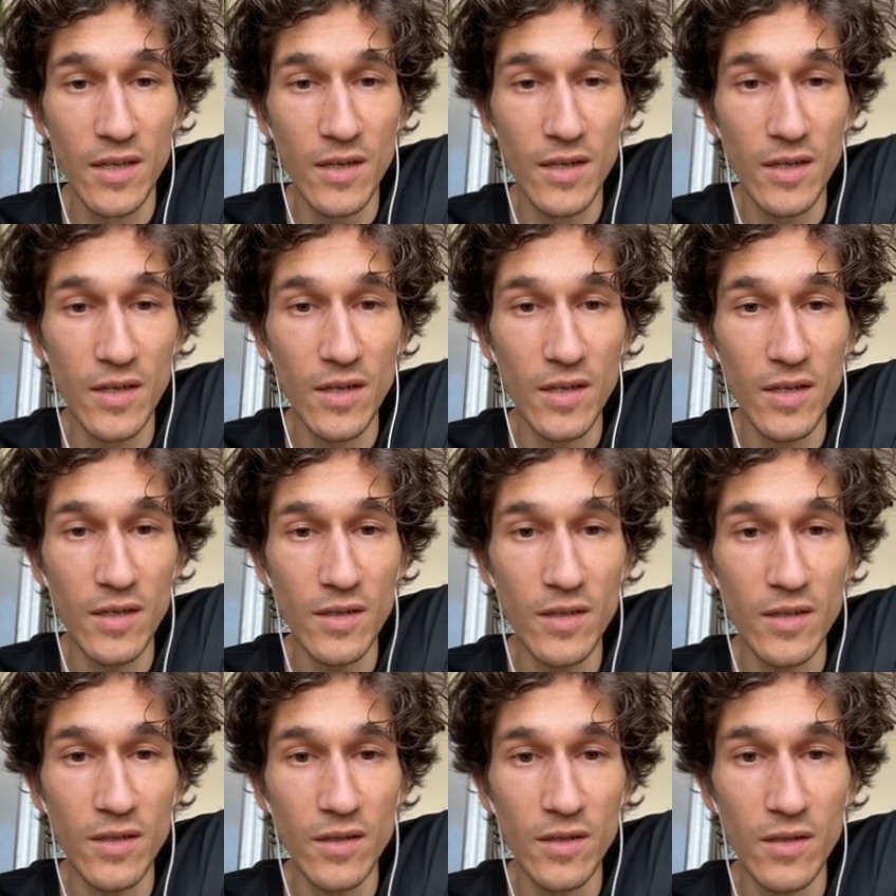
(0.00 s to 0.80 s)

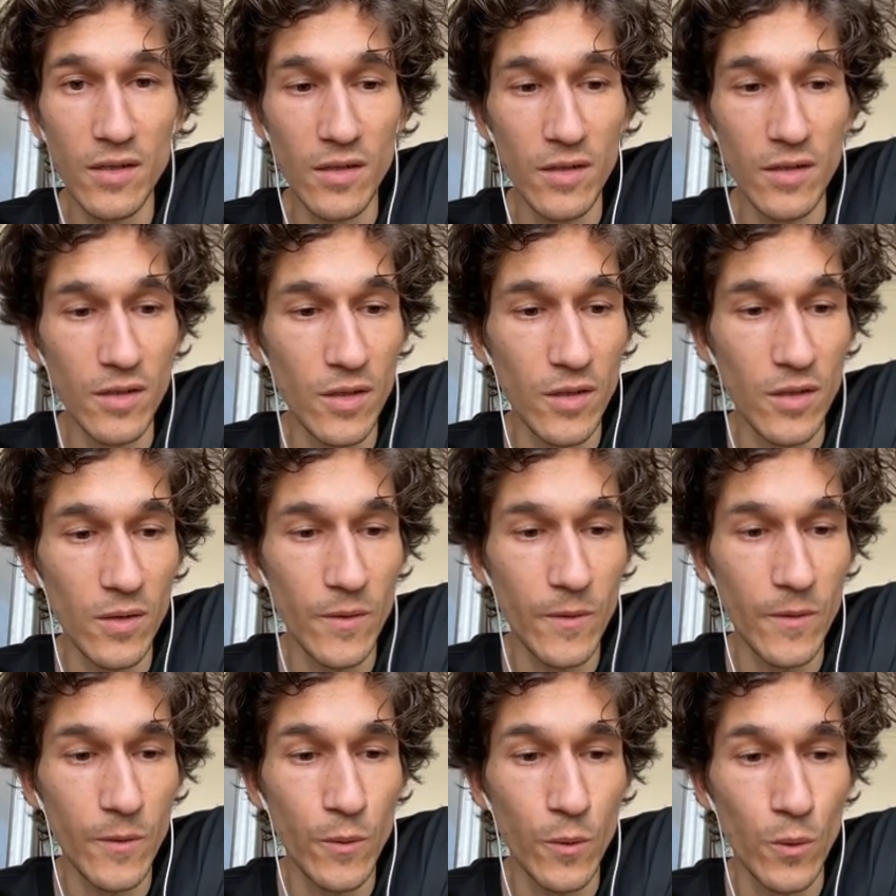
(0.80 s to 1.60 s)
uh,
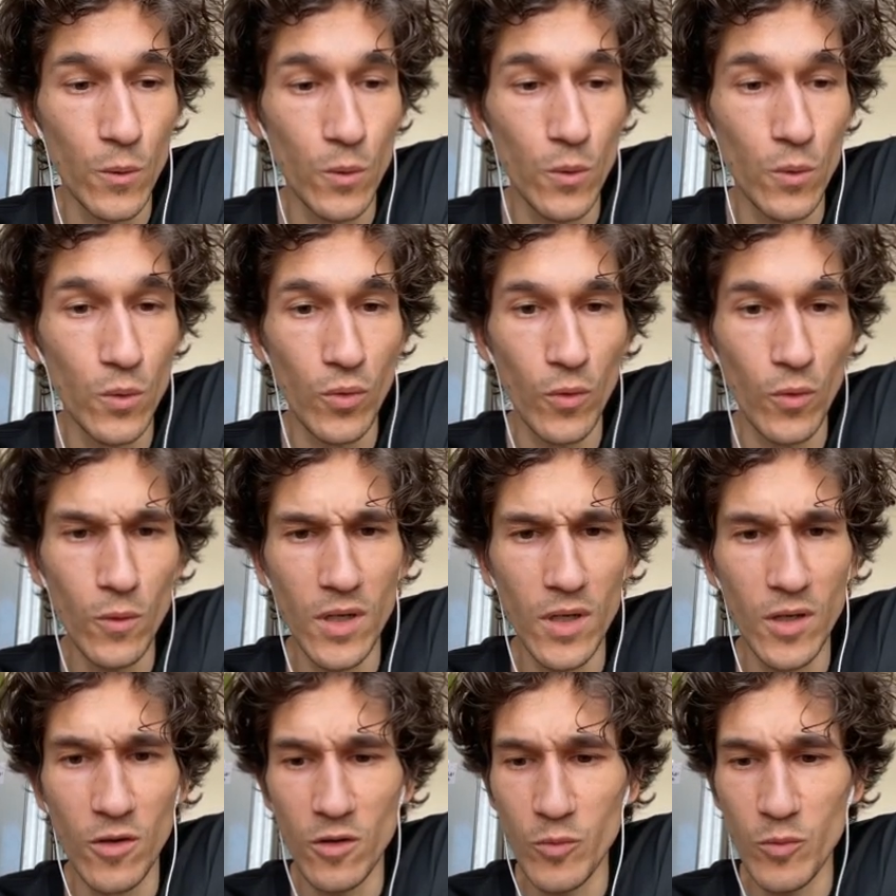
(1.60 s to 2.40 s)
oh,
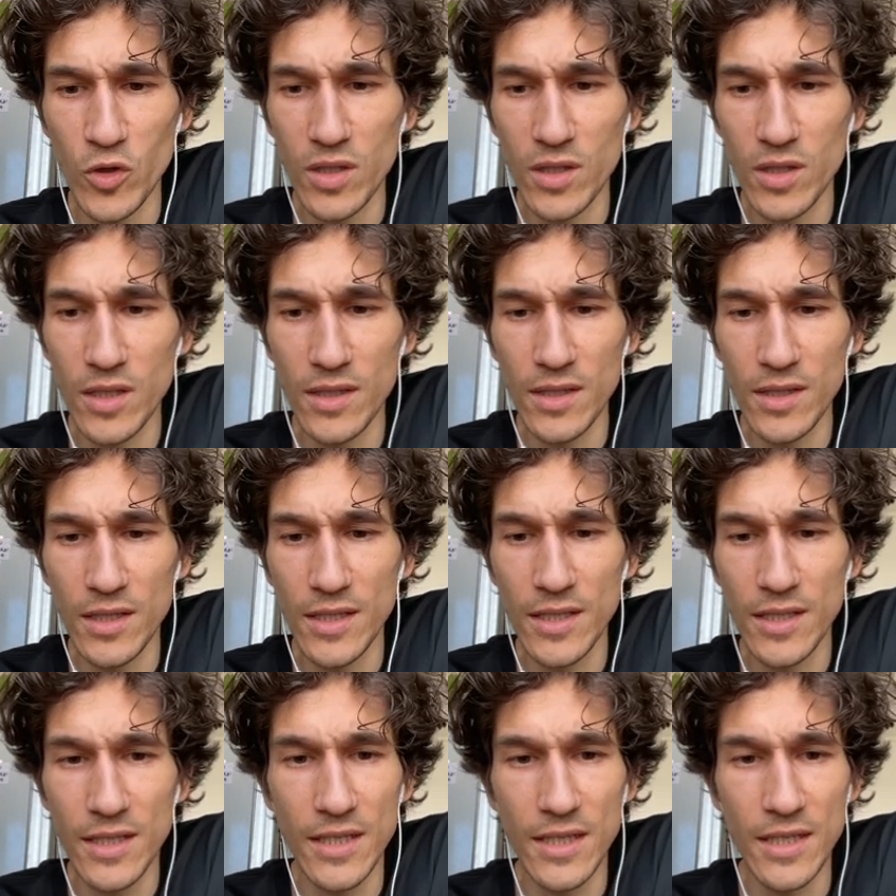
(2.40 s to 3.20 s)
I almost at the
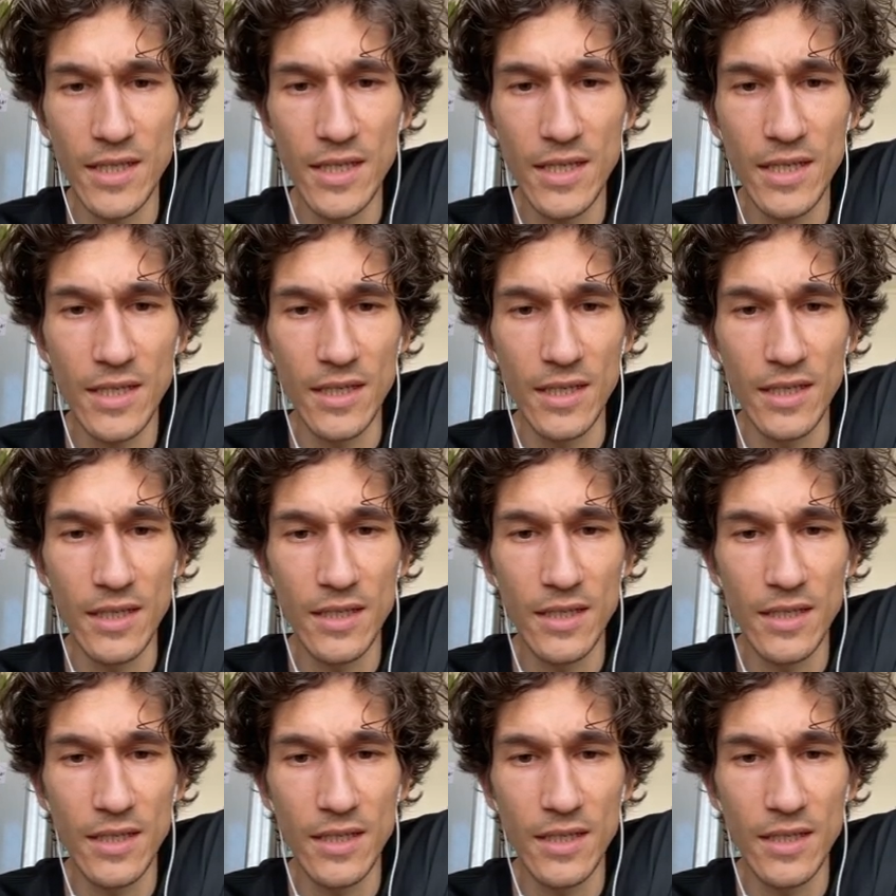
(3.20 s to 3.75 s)
city